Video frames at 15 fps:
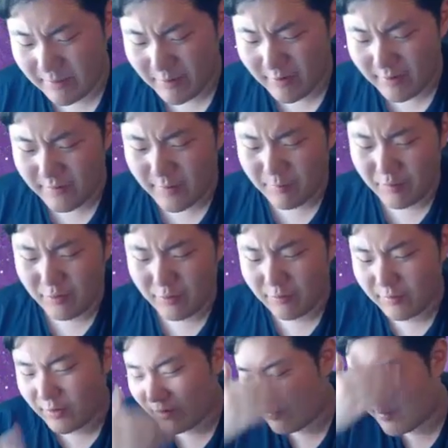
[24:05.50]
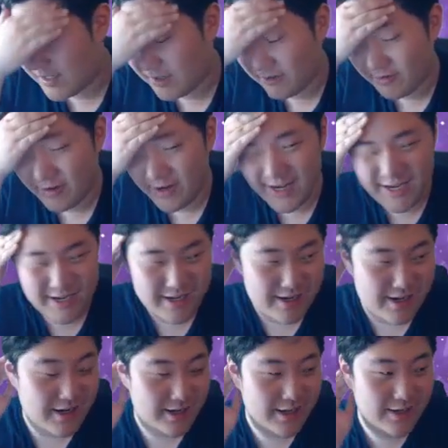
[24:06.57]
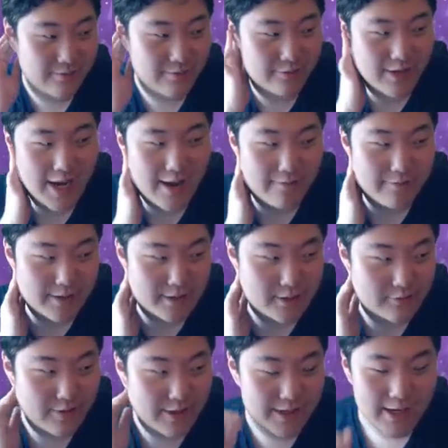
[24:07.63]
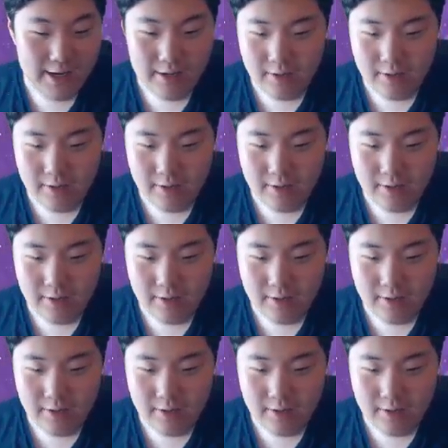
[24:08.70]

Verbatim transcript: move, a Bloom Doom in terrain, a Gigavolt having terrain,